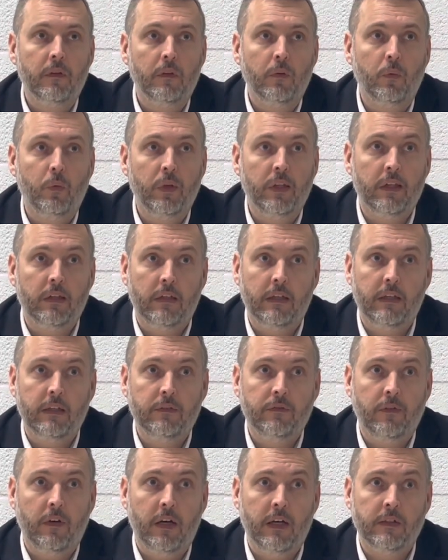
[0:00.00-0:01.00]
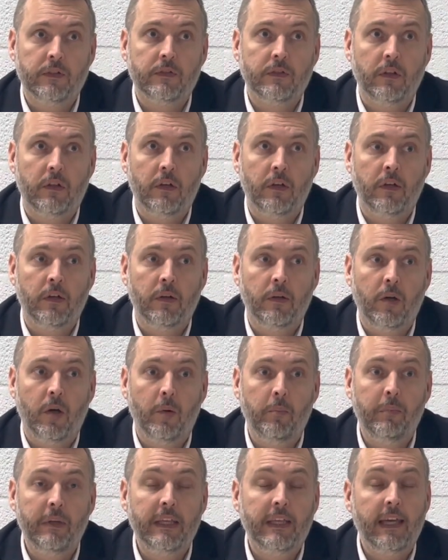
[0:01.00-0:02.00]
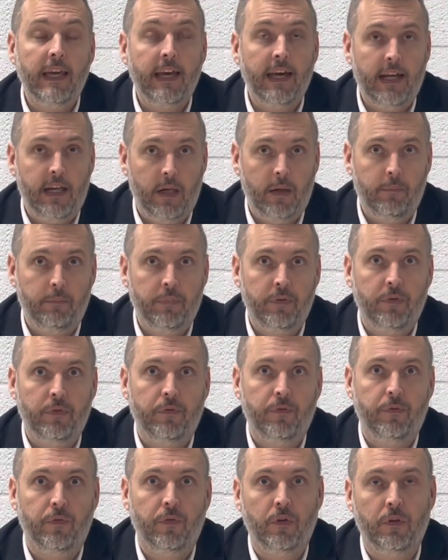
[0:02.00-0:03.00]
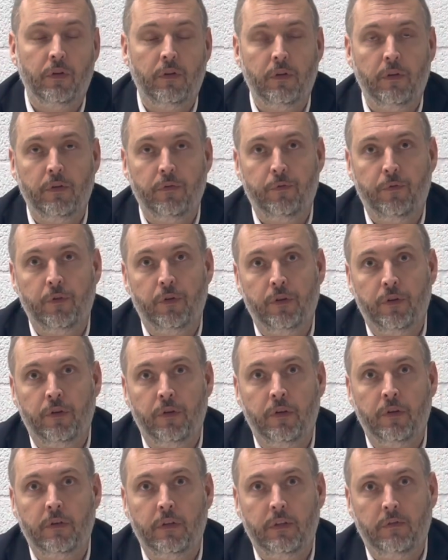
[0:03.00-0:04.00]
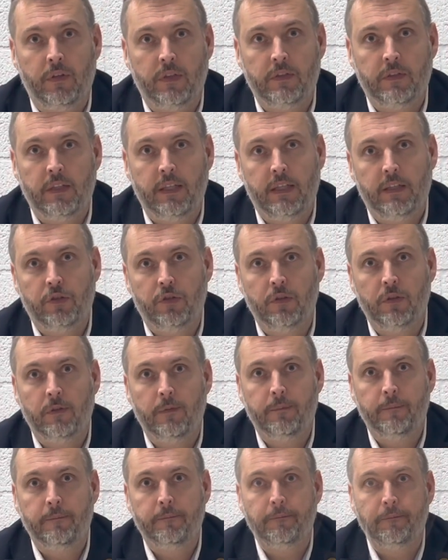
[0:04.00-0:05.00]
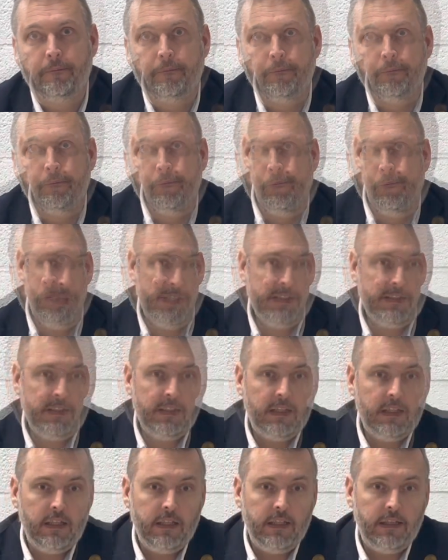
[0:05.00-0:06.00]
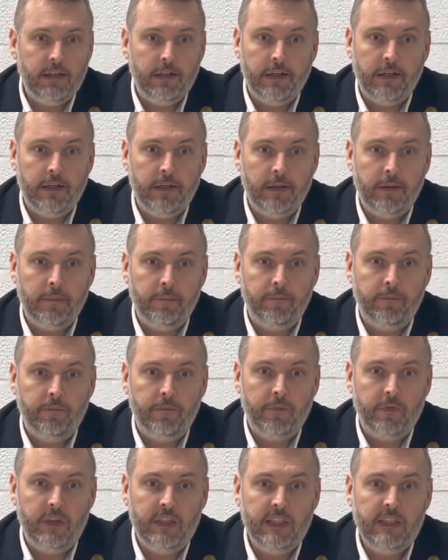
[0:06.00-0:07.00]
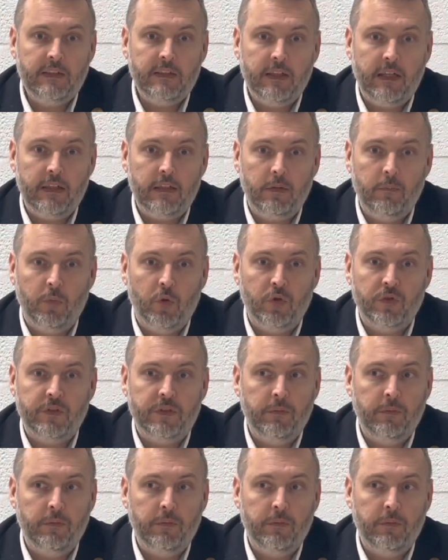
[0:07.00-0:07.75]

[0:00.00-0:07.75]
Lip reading: will give us a big help for the further investigation. Basically, these are the most